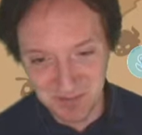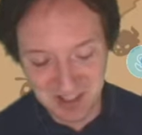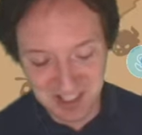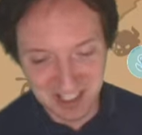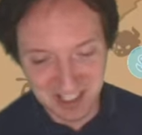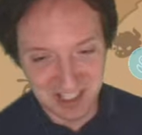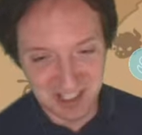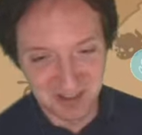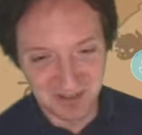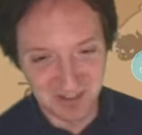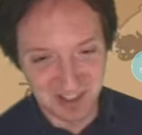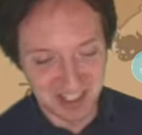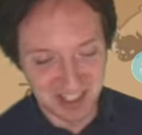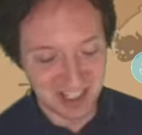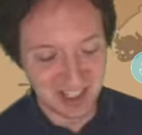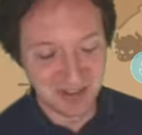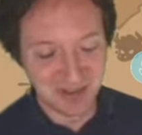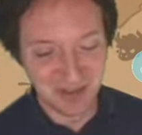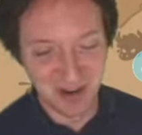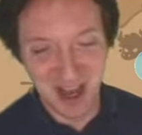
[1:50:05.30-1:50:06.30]
this
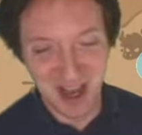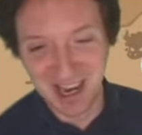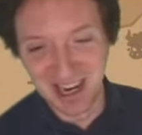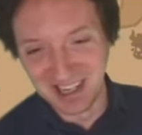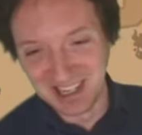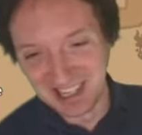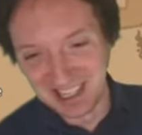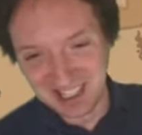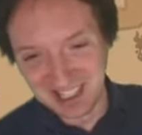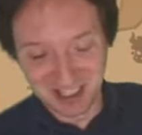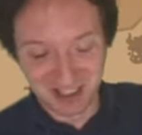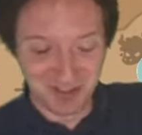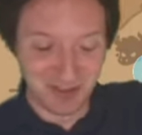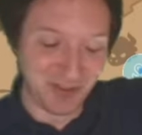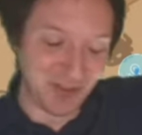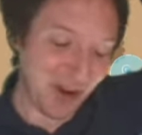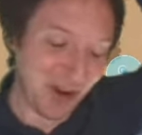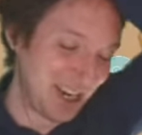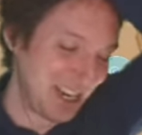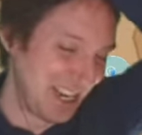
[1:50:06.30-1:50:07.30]
is fine. It's just
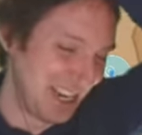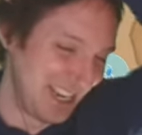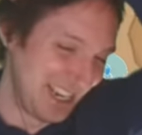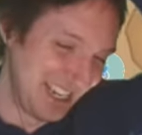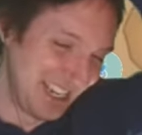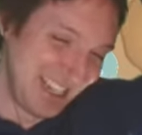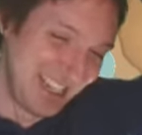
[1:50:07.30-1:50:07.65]
funny.